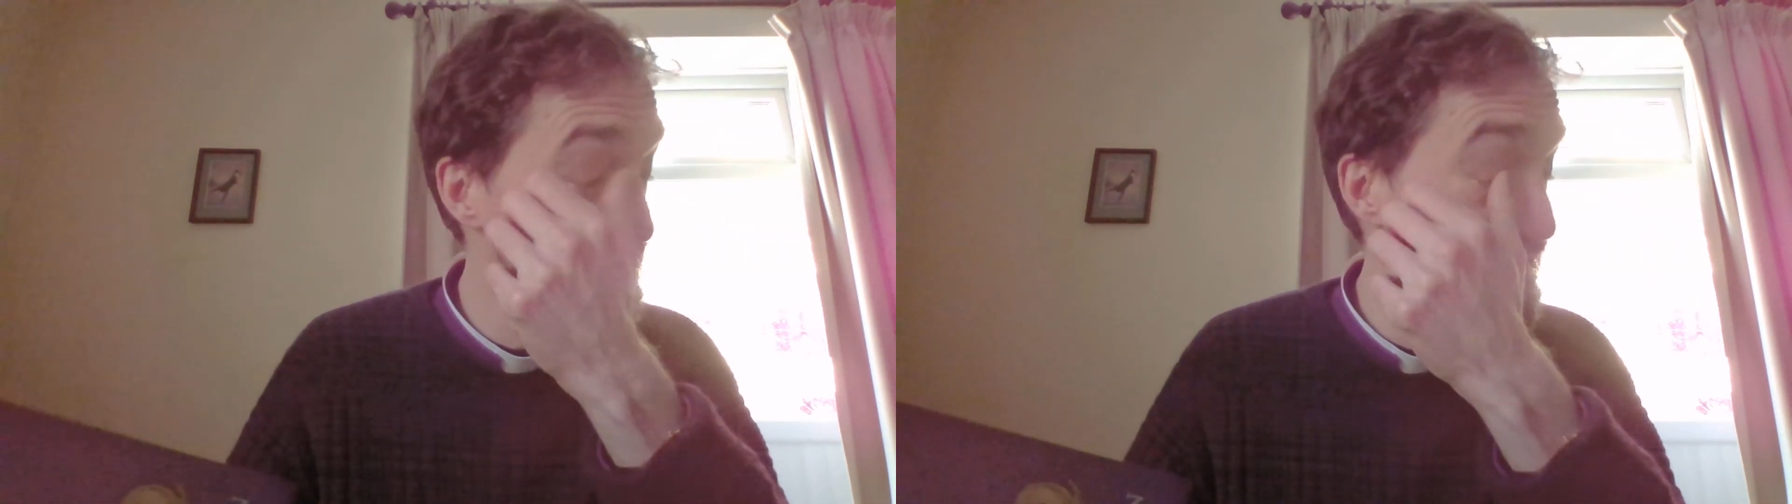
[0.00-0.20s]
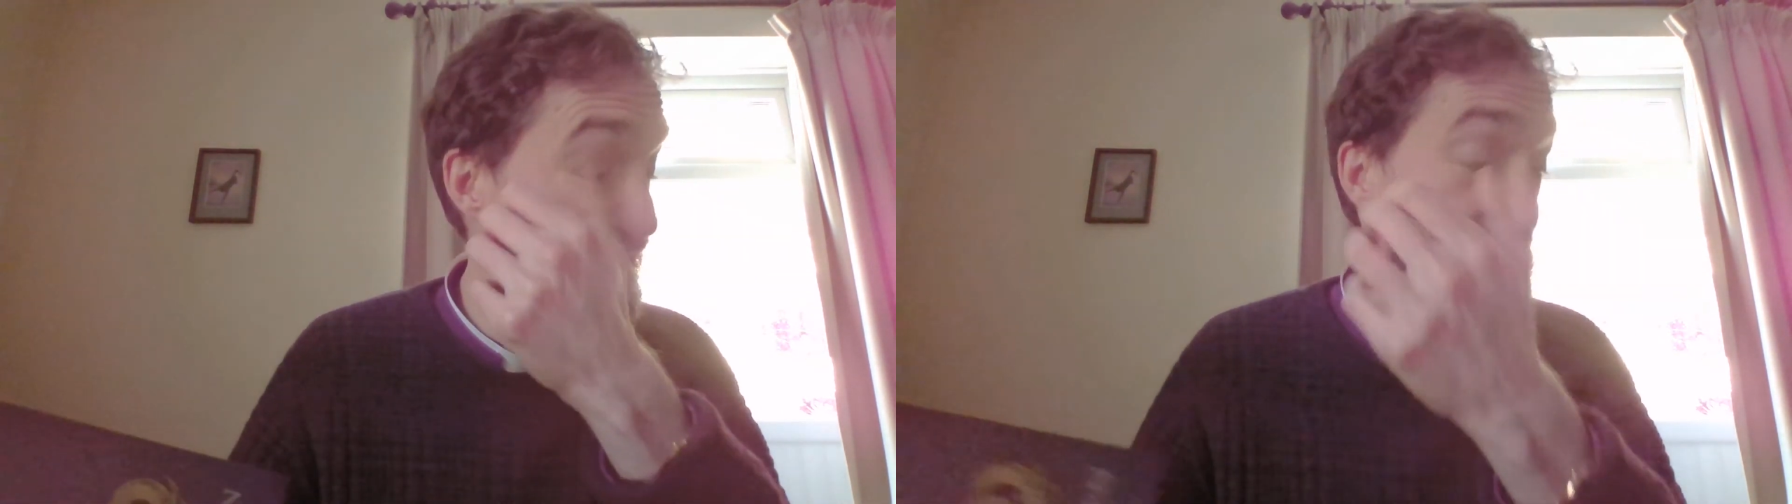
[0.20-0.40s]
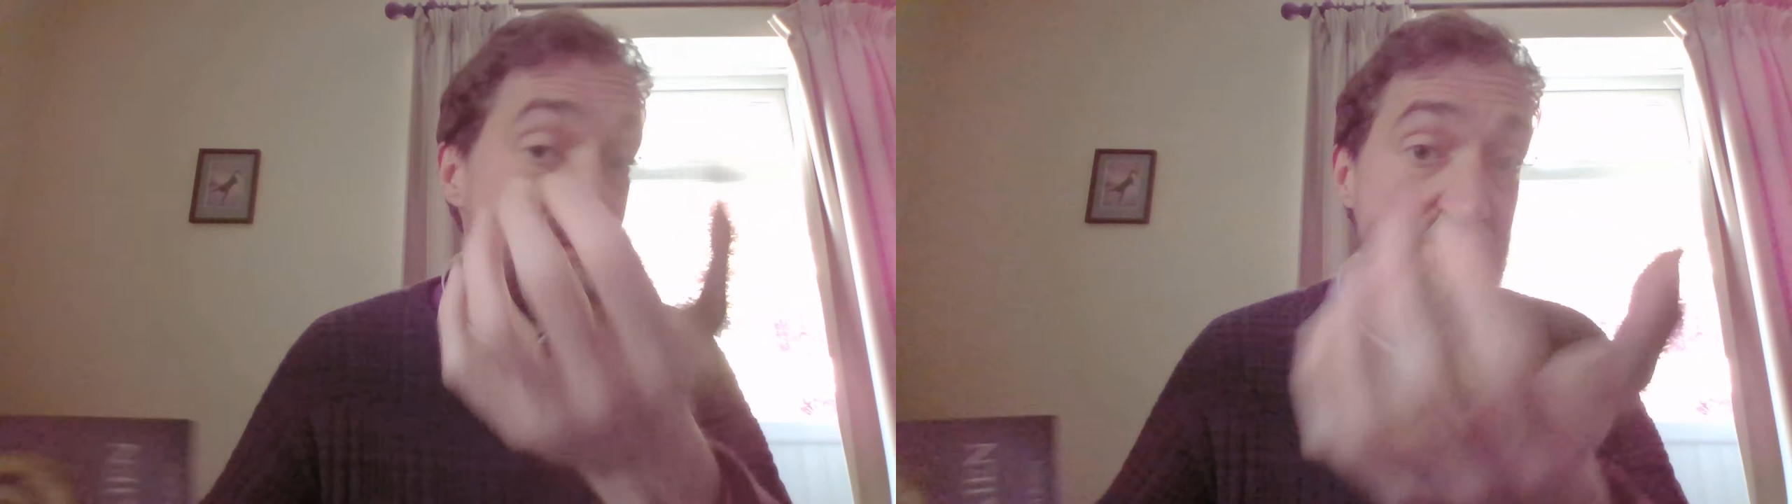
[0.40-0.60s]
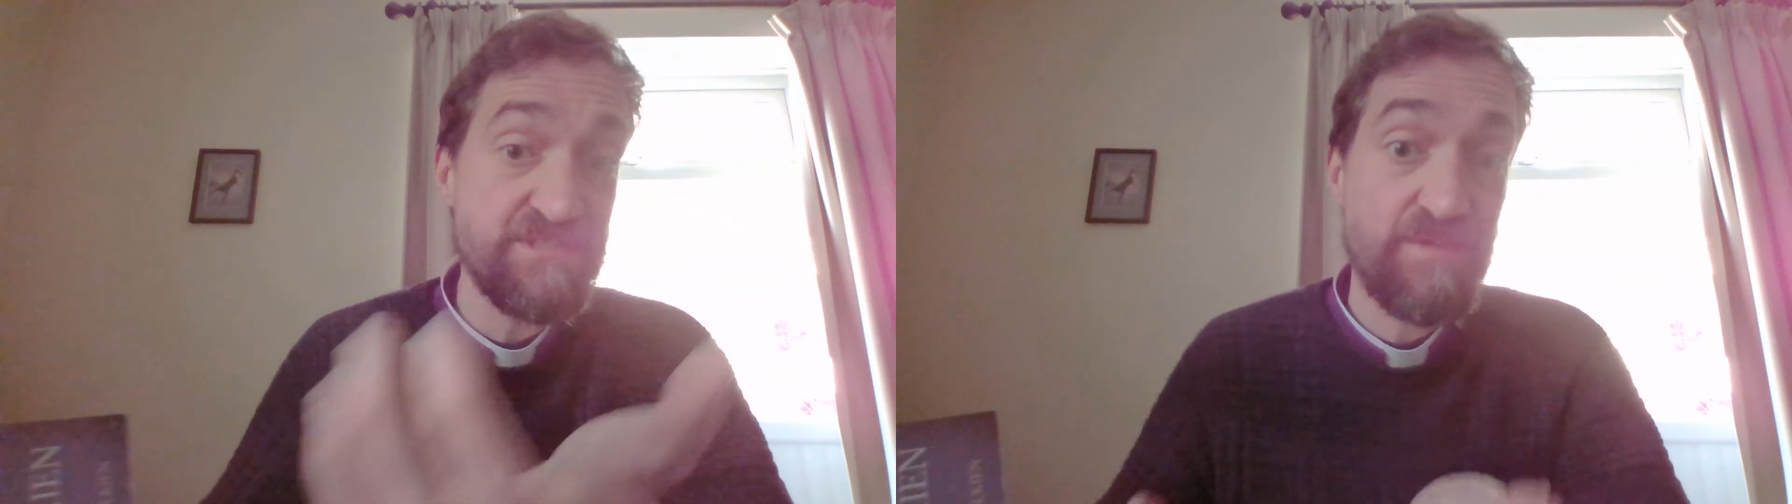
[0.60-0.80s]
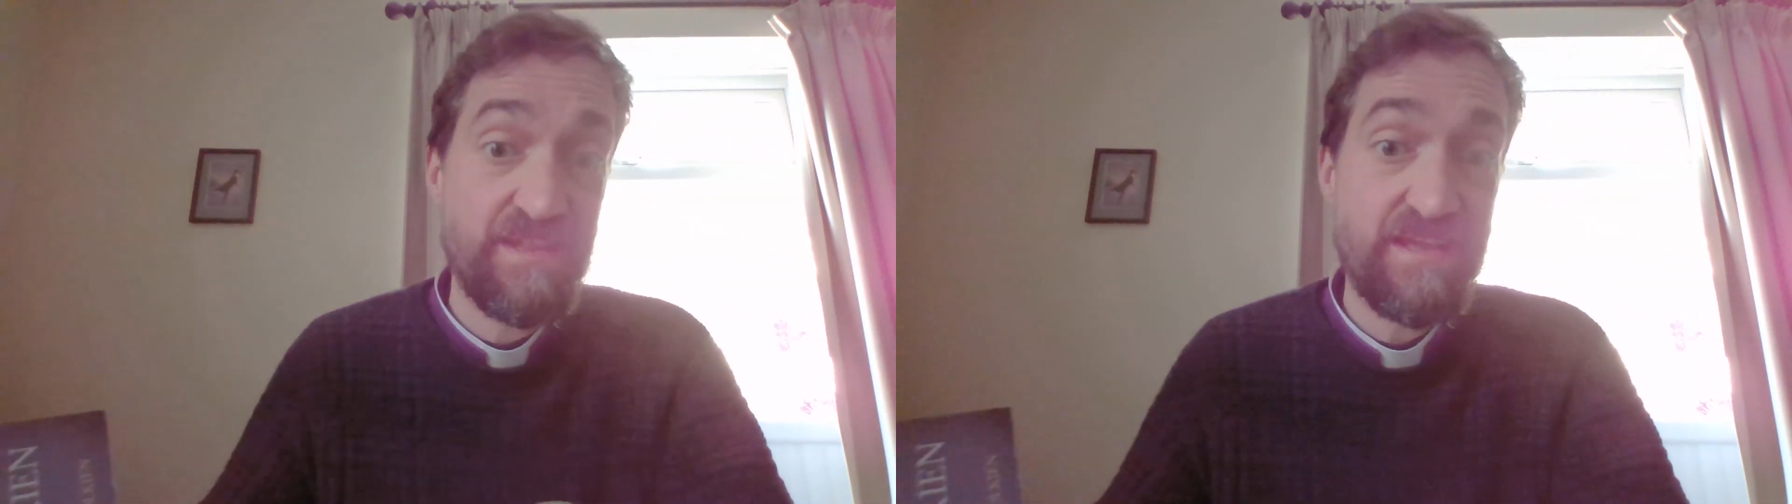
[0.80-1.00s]
It seems to
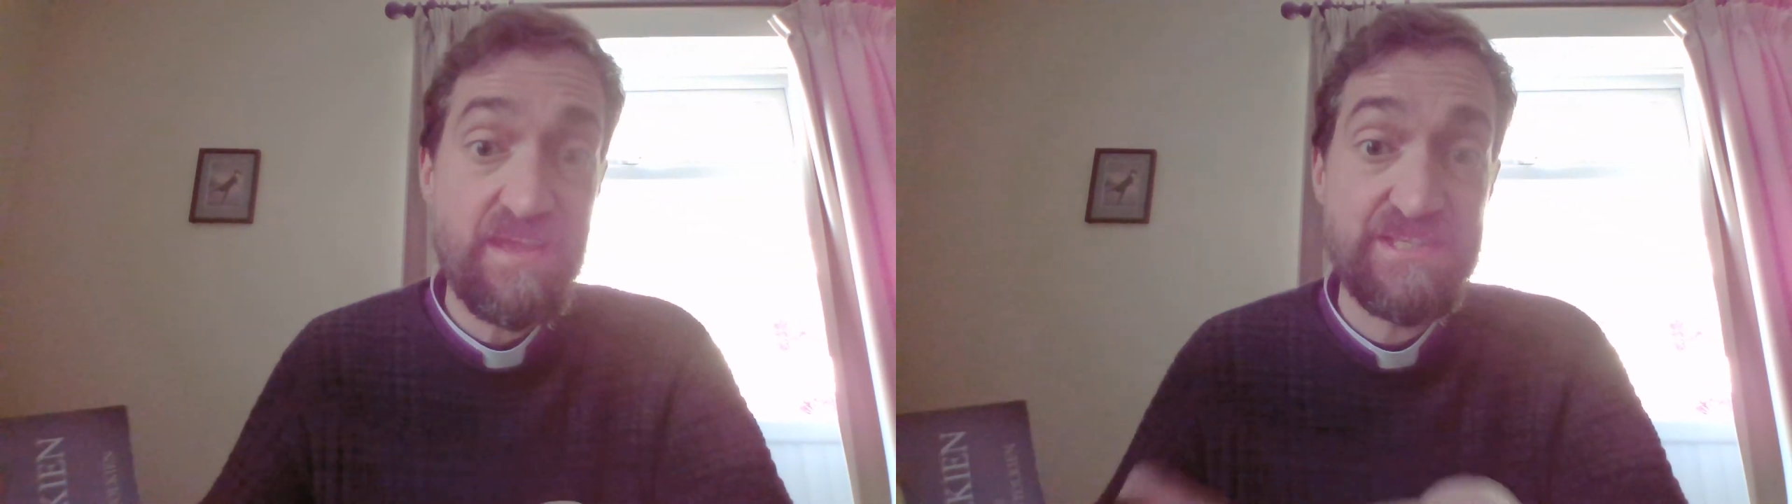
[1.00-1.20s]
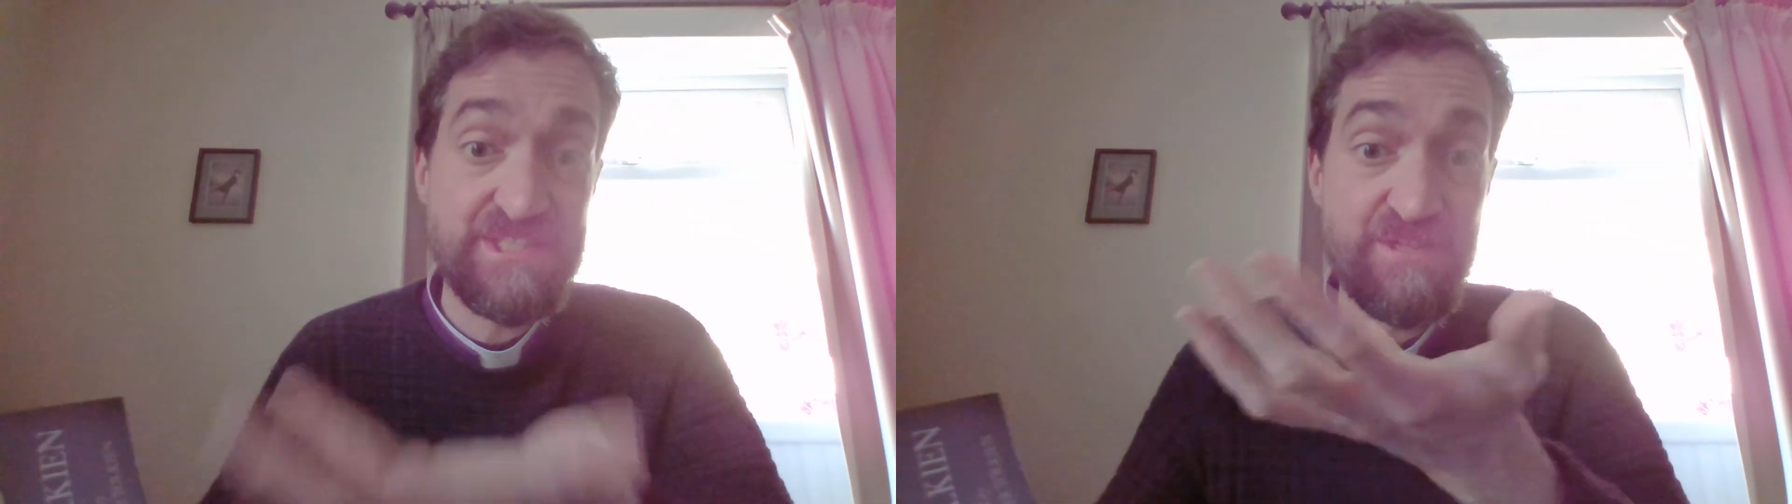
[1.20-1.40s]
be the case.